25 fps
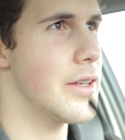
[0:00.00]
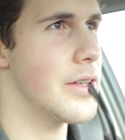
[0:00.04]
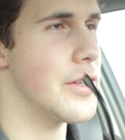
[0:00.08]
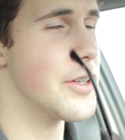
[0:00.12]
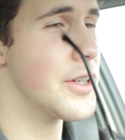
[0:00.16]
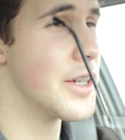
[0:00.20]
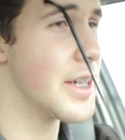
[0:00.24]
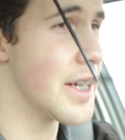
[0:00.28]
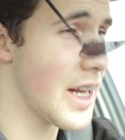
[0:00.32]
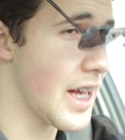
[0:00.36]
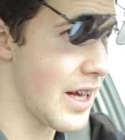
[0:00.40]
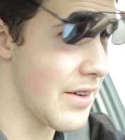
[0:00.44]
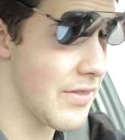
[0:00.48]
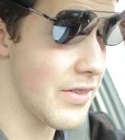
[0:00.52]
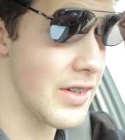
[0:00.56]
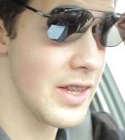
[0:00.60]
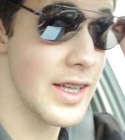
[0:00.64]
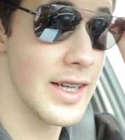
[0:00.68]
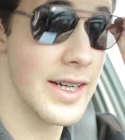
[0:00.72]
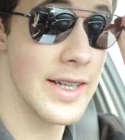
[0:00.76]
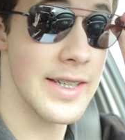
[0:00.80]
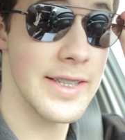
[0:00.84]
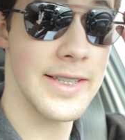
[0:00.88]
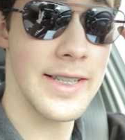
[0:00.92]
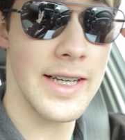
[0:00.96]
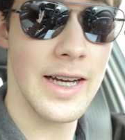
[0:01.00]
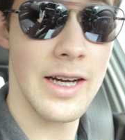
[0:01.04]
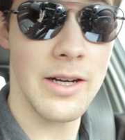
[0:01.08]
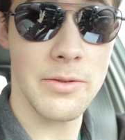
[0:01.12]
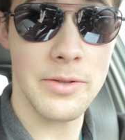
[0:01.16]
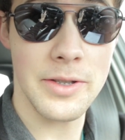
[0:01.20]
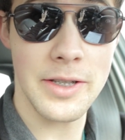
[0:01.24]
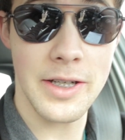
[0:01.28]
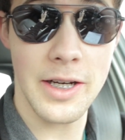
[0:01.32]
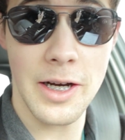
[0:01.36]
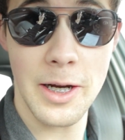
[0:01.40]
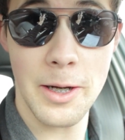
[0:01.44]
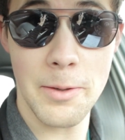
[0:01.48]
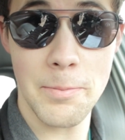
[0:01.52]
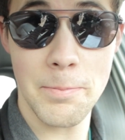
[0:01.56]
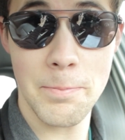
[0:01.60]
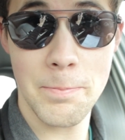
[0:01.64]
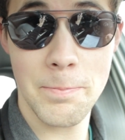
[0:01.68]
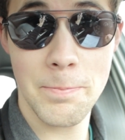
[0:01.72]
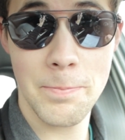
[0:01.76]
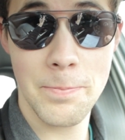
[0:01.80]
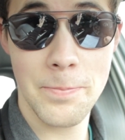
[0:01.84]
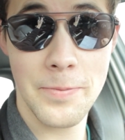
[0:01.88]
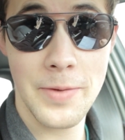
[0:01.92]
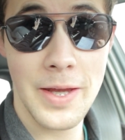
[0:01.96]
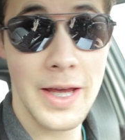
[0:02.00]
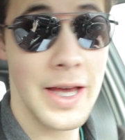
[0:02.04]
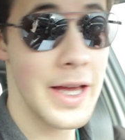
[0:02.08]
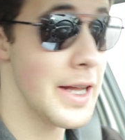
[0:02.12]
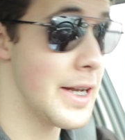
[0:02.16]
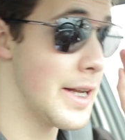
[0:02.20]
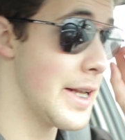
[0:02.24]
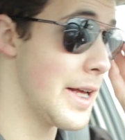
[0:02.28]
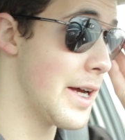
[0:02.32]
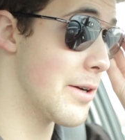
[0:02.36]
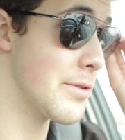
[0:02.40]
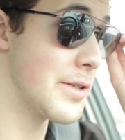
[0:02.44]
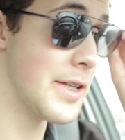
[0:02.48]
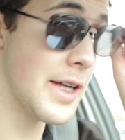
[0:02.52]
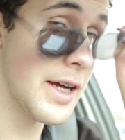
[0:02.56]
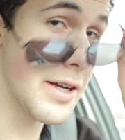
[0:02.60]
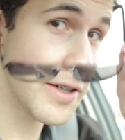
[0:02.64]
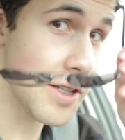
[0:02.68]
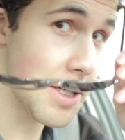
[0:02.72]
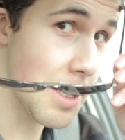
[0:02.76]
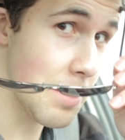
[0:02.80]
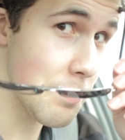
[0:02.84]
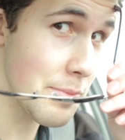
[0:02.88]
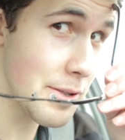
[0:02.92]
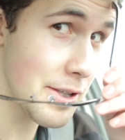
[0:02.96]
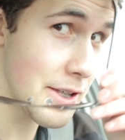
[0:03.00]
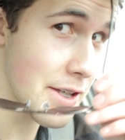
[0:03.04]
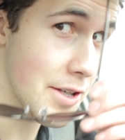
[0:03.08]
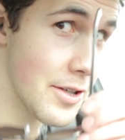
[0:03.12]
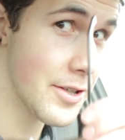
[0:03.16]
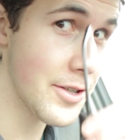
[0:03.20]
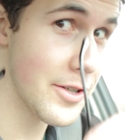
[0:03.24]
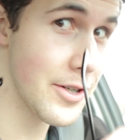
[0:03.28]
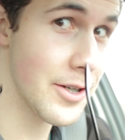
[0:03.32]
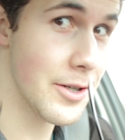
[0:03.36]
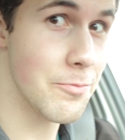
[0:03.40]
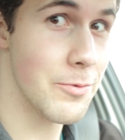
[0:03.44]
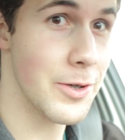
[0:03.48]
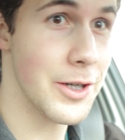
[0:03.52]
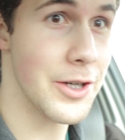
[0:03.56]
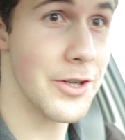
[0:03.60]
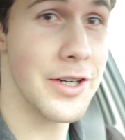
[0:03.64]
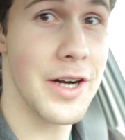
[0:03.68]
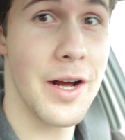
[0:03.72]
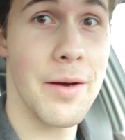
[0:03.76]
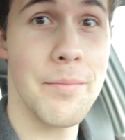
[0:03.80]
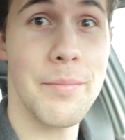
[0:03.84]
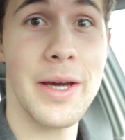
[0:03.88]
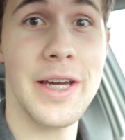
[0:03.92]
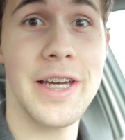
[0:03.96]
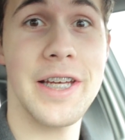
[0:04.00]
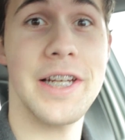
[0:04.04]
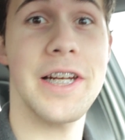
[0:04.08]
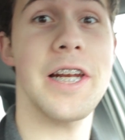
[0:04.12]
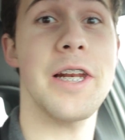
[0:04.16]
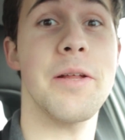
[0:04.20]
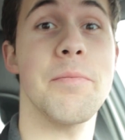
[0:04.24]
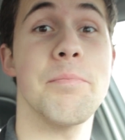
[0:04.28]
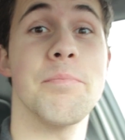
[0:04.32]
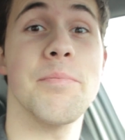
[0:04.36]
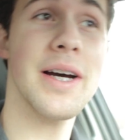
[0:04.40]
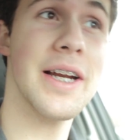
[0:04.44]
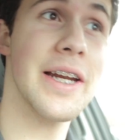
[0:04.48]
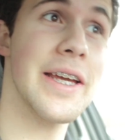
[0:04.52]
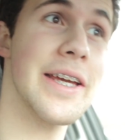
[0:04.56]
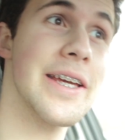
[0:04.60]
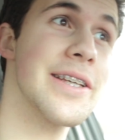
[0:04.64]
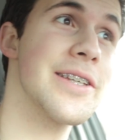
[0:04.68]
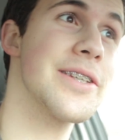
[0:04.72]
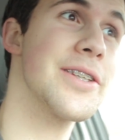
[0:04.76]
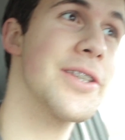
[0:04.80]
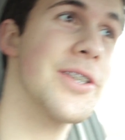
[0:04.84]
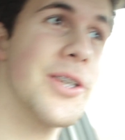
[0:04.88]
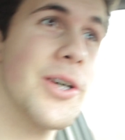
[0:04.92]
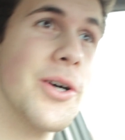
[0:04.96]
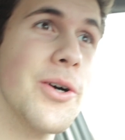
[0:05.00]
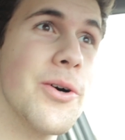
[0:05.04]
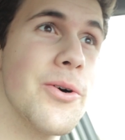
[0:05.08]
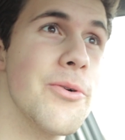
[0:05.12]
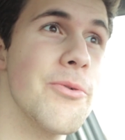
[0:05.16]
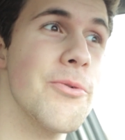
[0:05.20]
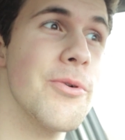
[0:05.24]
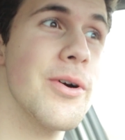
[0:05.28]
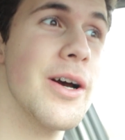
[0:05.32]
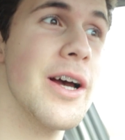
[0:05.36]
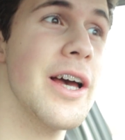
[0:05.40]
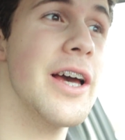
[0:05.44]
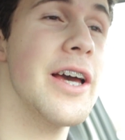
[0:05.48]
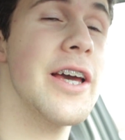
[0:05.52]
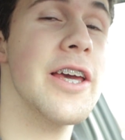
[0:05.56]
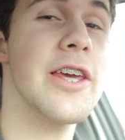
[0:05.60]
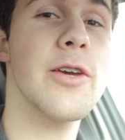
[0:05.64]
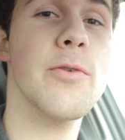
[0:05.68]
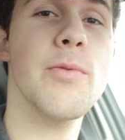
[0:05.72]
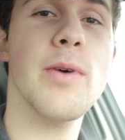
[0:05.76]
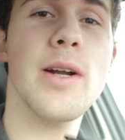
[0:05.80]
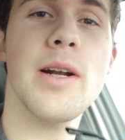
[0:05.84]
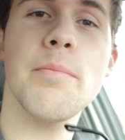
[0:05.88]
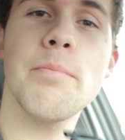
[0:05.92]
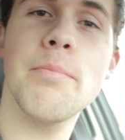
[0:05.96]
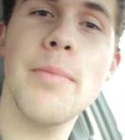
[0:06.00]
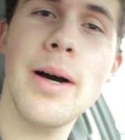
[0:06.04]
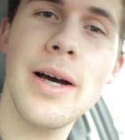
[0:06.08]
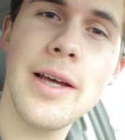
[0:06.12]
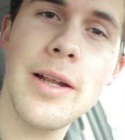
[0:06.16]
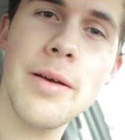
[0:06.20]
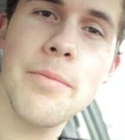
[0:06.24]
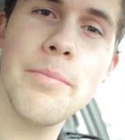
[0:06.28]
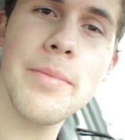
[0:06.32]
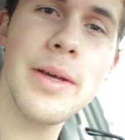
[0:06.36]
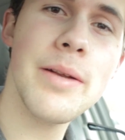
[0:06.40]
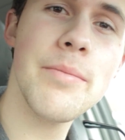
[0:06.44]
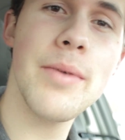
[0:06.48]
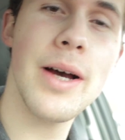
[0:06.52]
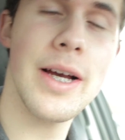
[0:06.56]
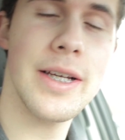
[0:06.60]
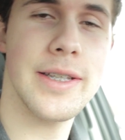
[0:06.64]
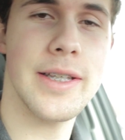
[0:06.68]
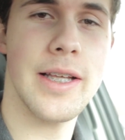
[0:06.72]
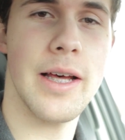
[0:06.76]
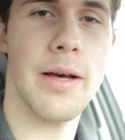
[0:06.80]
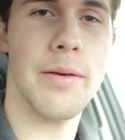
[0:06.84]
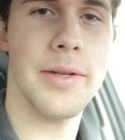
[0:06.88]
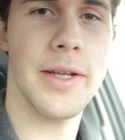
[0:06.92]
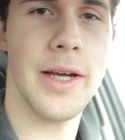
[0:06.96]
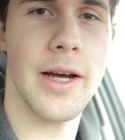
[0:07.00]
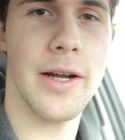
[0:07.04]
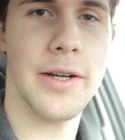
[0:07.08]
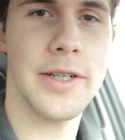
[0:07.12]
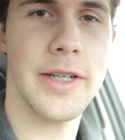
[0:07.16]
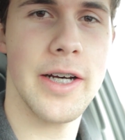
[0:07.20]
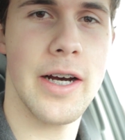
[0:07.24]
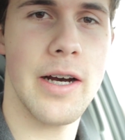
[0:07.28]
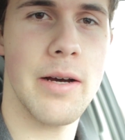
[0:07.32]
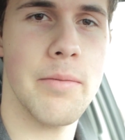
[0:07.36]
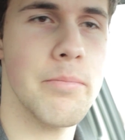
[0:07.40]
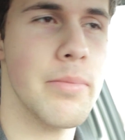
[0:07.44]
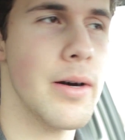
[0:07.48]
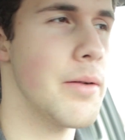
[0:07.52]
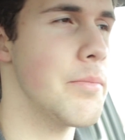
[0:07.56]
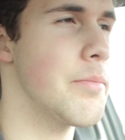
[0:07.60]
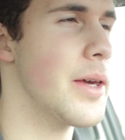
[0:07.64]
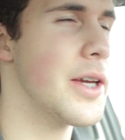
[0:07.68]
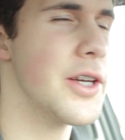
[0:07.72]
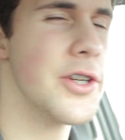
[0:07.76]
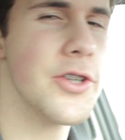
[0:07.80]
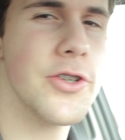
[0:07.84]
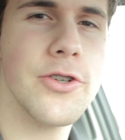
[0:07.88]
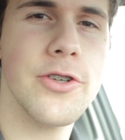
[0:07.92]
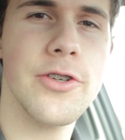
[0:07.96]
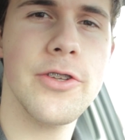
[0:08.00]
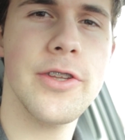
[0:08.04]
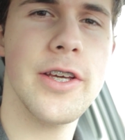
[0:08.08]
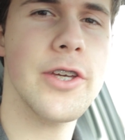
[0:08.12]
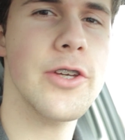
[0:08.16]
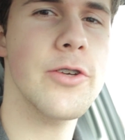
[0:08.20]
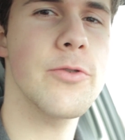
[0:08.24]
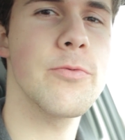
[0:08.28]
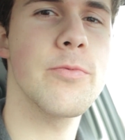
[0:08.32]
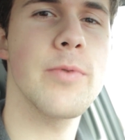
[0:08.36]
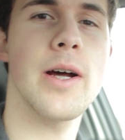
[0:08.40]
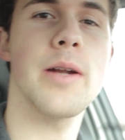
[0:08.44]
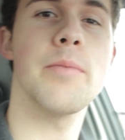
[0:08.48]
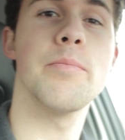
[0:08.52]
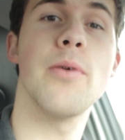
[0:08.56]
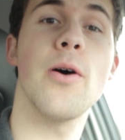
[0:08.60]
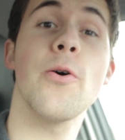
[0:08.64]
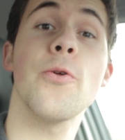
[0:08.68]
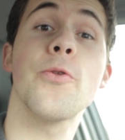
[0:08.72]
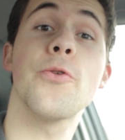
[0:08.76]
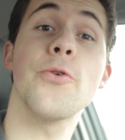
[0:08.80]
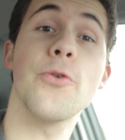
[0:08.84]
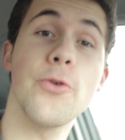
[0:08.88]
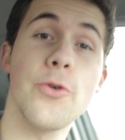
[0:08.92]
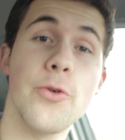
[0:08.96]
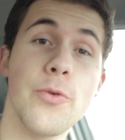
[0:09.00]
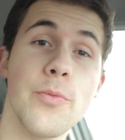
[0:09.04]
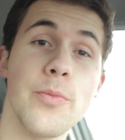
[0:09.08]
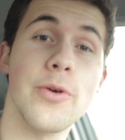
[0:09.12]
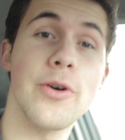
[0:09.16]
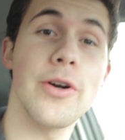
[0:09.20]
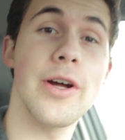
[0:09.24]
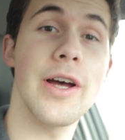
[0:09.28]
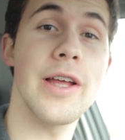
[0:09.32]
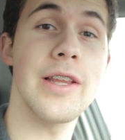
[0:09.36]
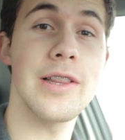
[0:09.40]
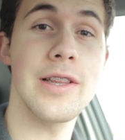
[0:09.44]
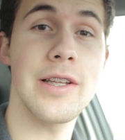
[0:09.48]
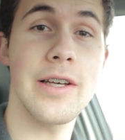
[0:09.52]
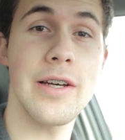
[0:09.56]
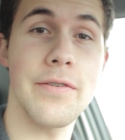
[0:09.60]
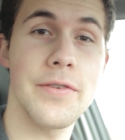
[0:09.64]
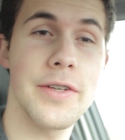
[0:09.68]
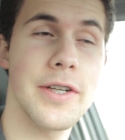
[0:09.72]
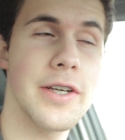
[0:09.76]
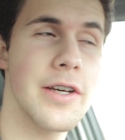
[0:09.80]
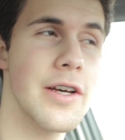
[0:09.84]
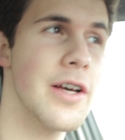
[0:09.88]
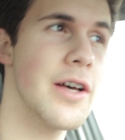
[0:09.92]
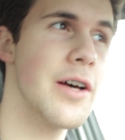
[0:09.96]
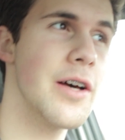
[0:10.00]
You're going to have a lot of downtime. Now, downtime isn't good when you're not making any money, so you want to minimize that downtime by make sure that you run both Uber and Lyft.